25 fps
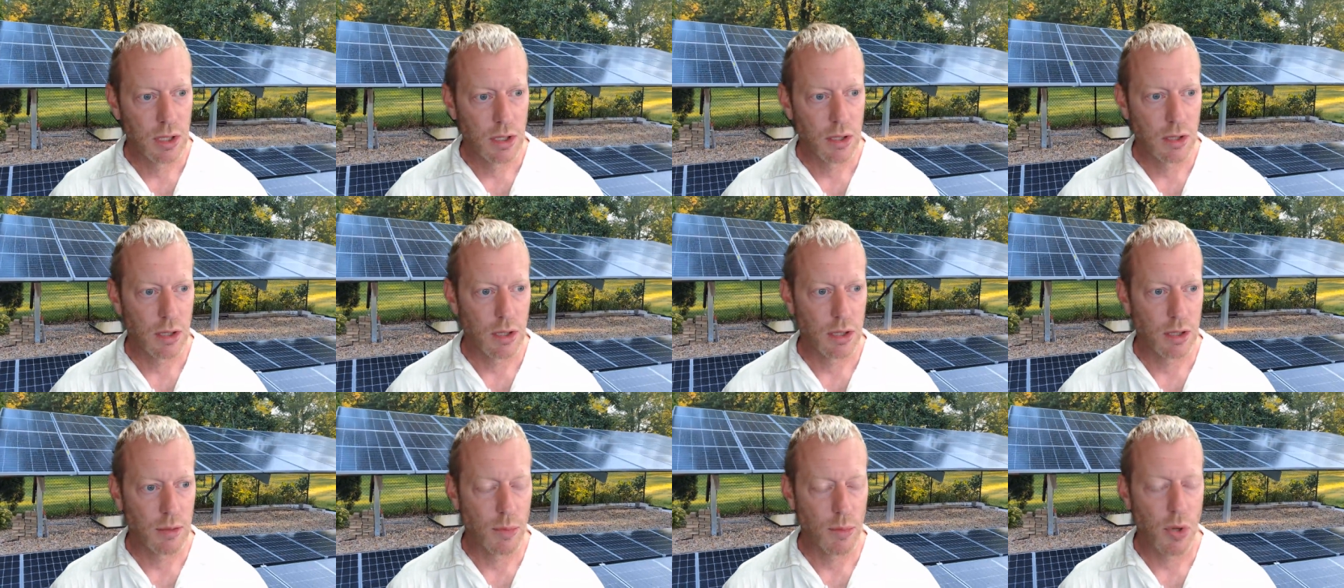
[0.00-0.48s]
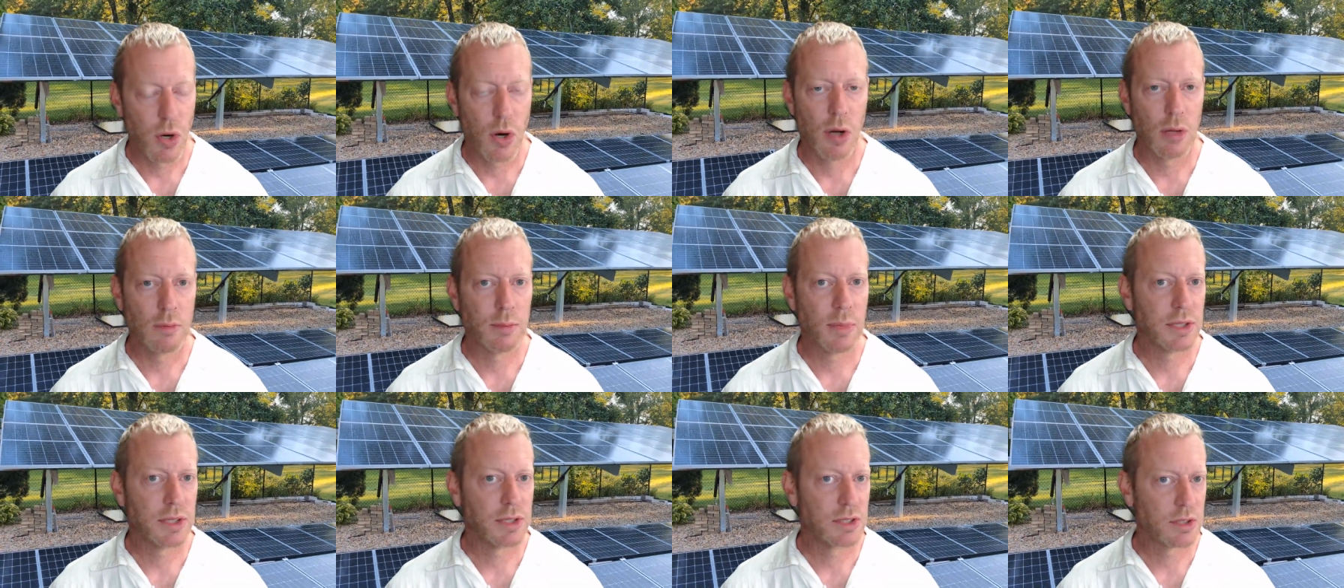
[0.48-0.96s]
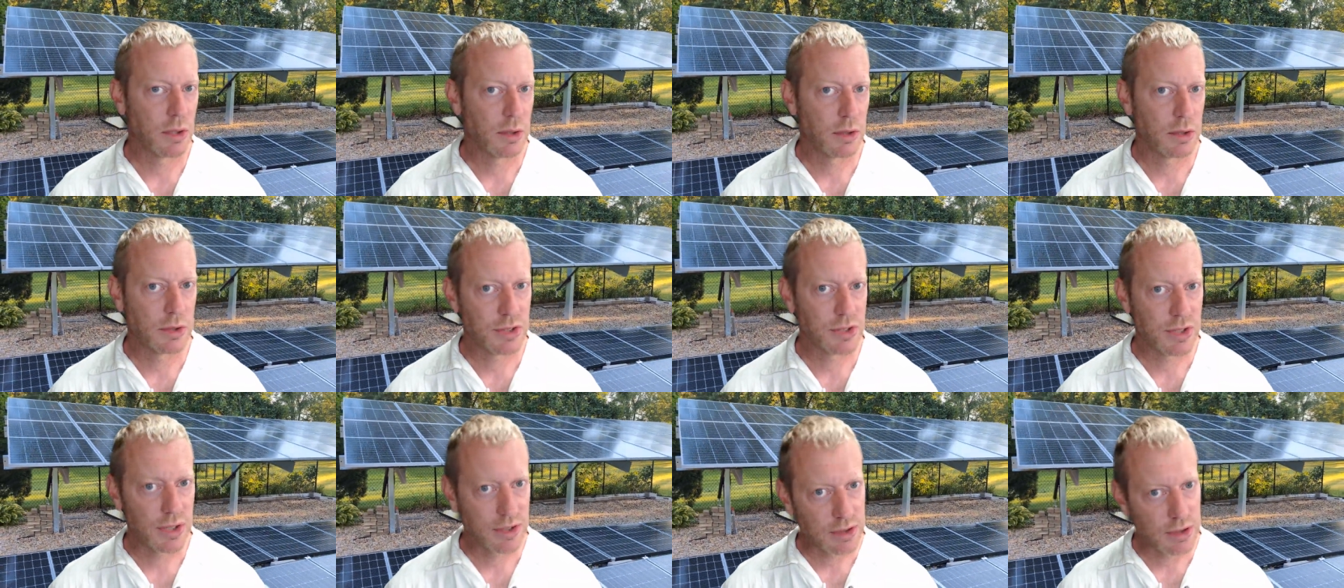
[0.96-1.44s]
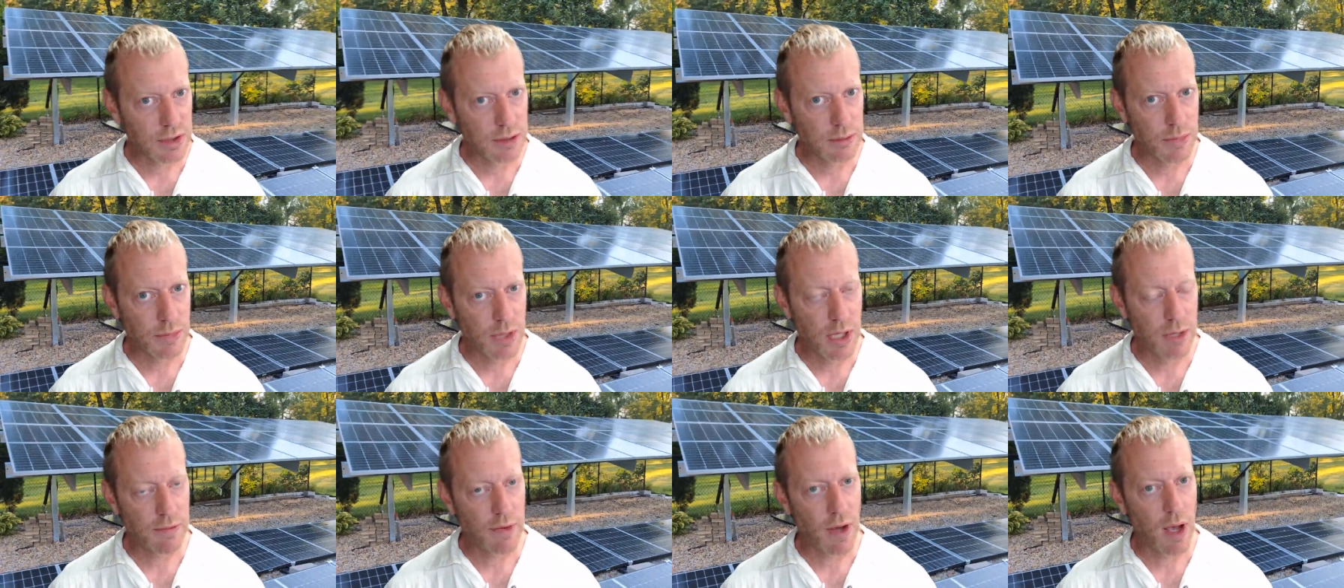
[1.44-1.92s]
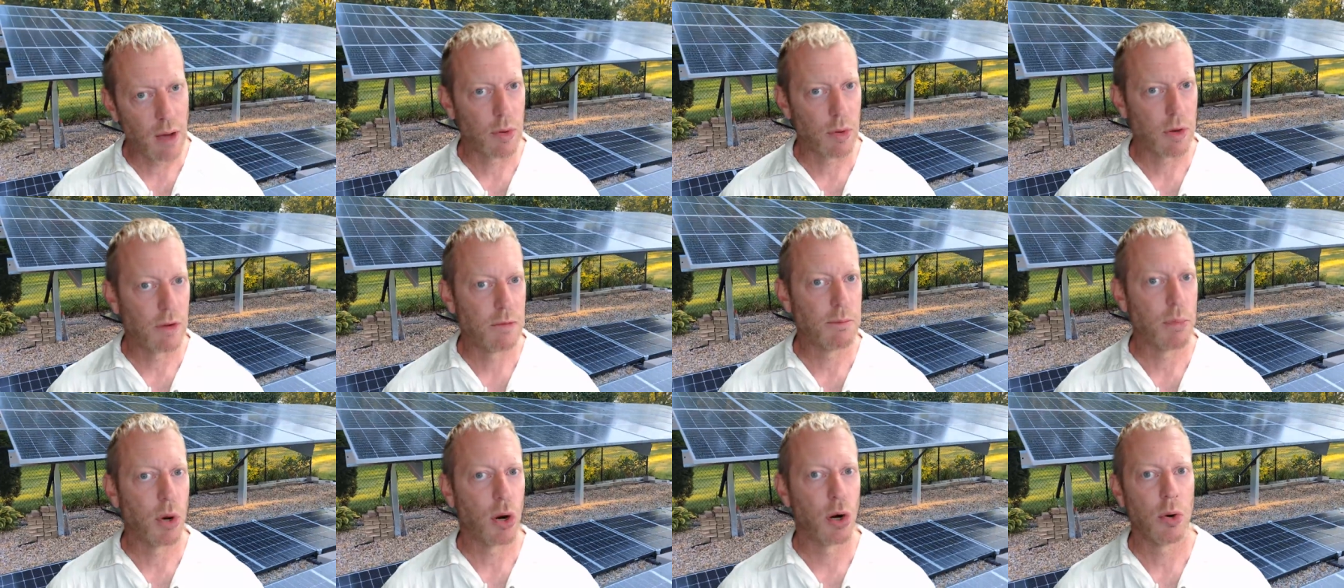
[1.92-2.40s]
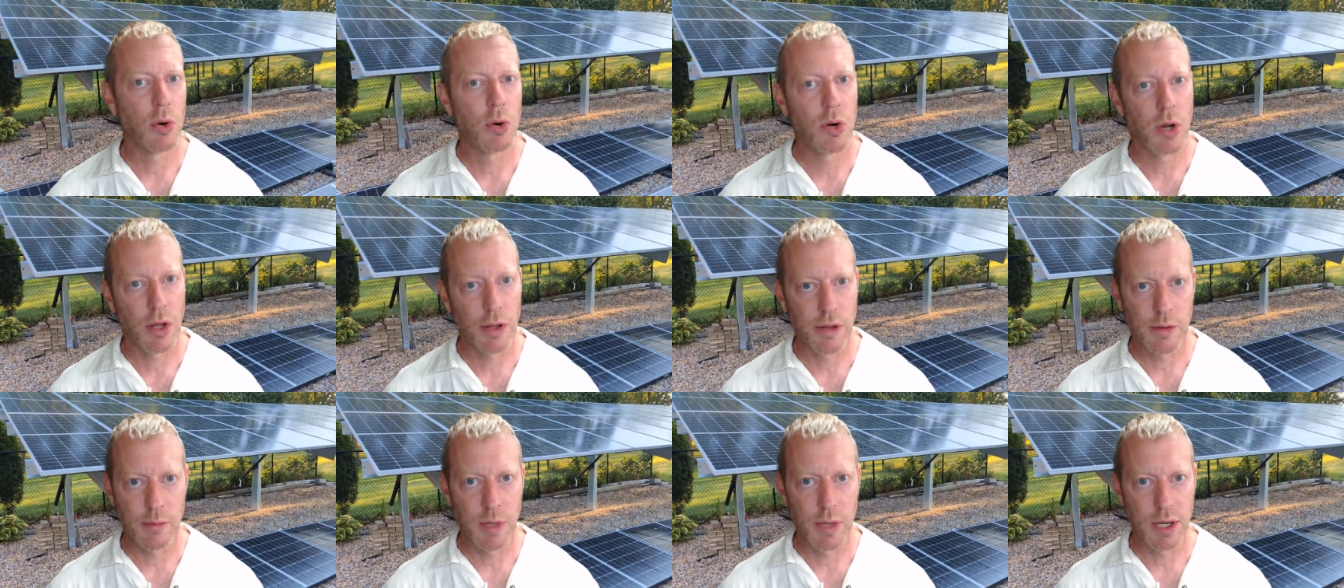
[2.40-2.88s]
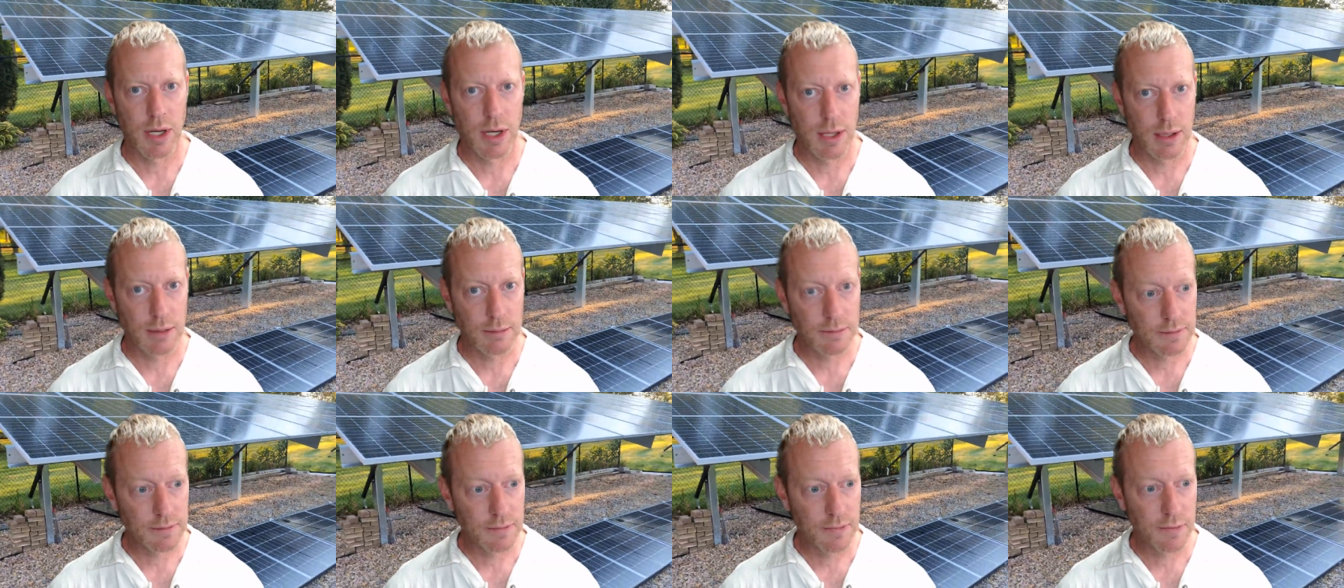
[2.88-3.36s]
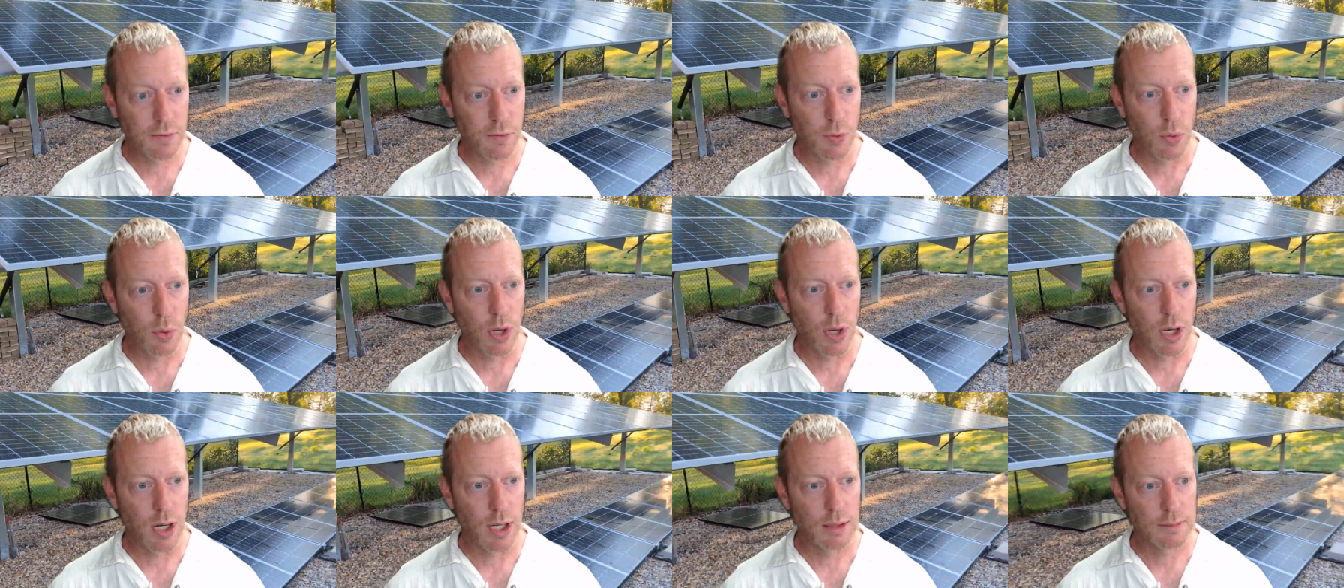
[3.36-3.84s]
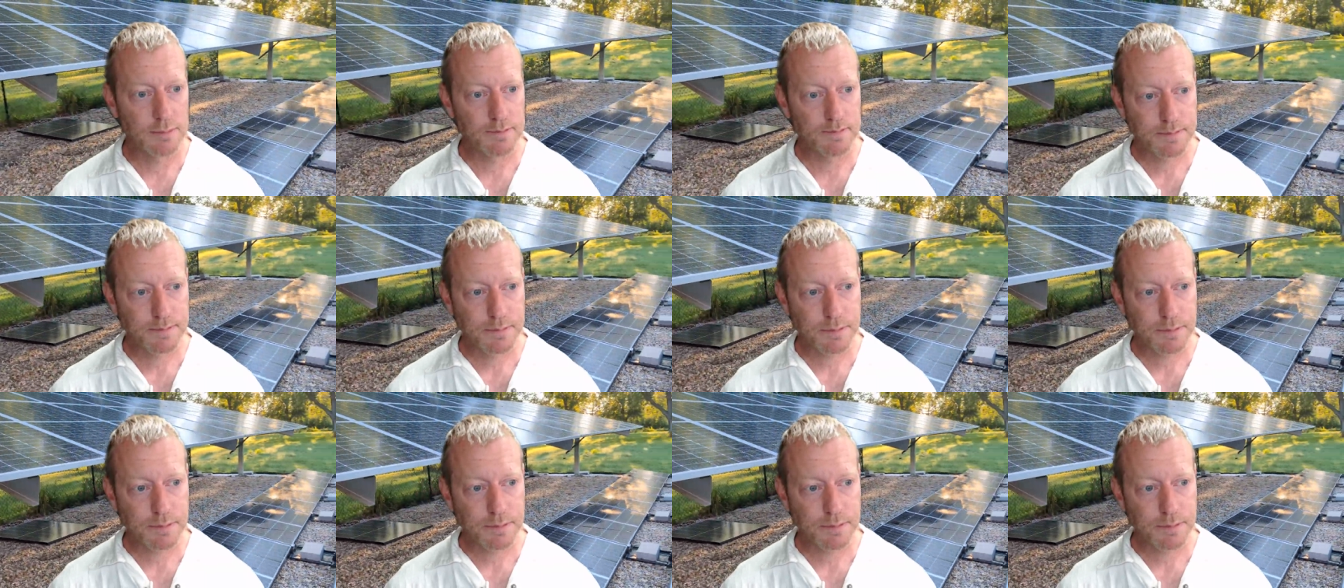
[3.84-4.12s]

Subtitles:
on my solar system if I would have borrowed all the money for it.